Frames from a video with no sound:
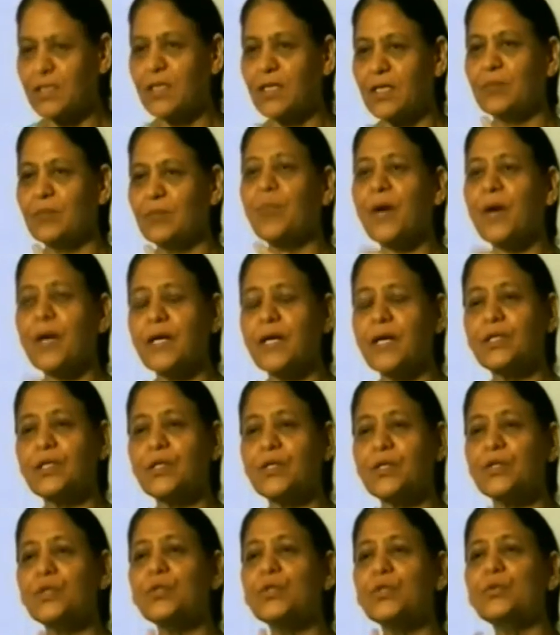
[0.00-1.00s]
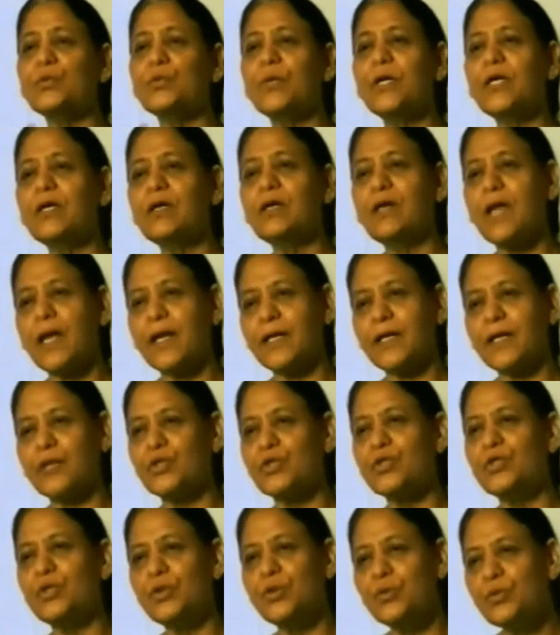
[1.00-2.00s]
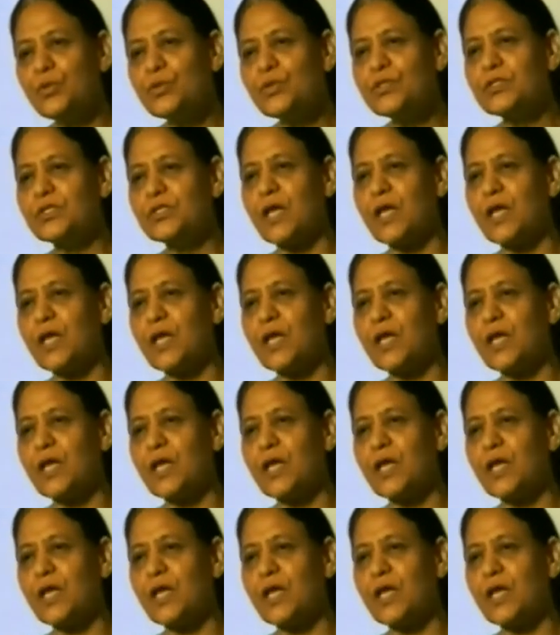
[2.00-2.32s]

but you would like to use